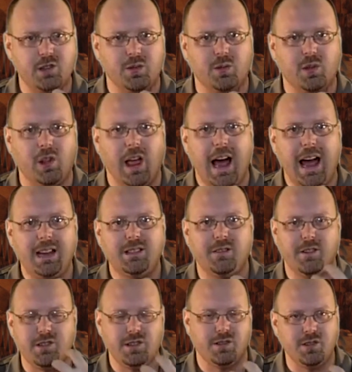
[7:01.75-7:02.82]
initial glass,
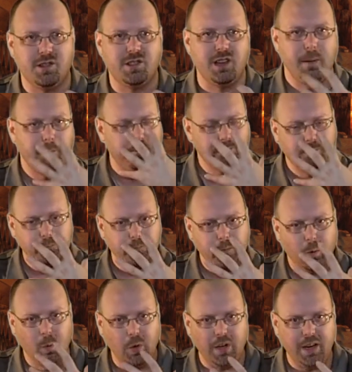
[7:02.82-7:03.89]
first initial sip,
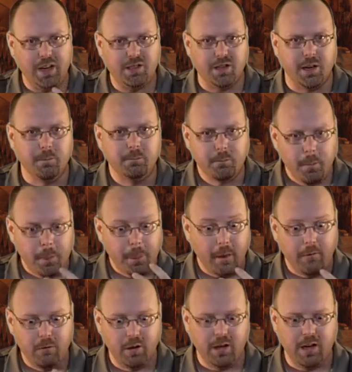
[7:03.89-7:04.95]
really hit you,
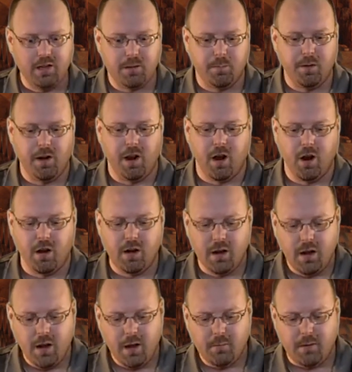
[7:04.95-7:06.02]
really hit you pretty
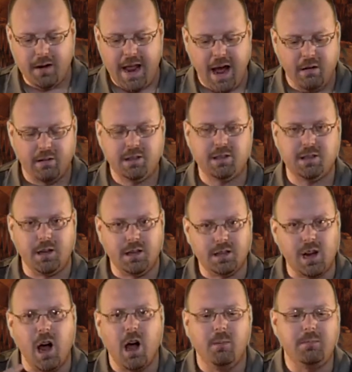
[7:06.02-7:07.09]
hard. But now it's
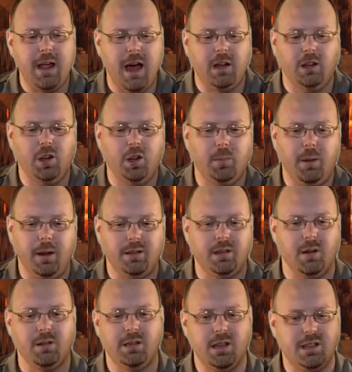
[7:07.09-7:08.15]
it's calmed down a little bit,
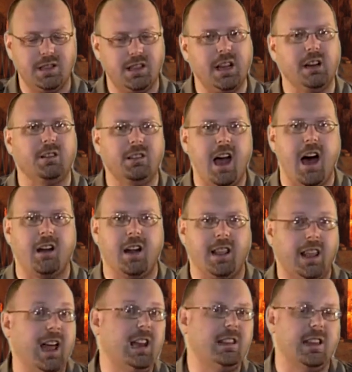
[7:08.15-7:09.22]
so it's, it's settled down.
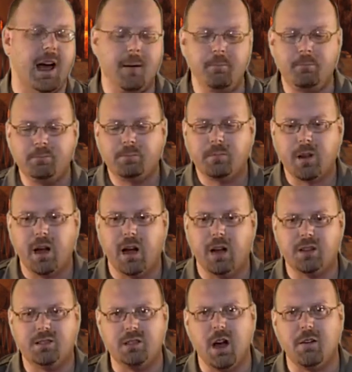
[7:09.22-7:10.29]
I like that,
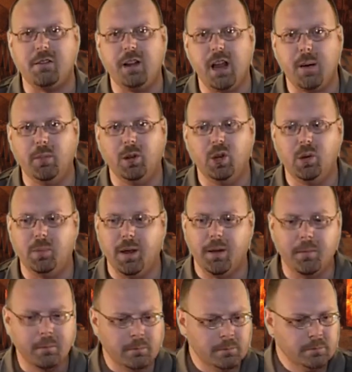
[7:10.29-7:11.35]
uh, softening up a little
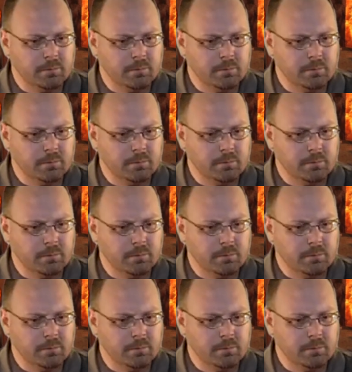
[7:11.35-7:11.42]
bit.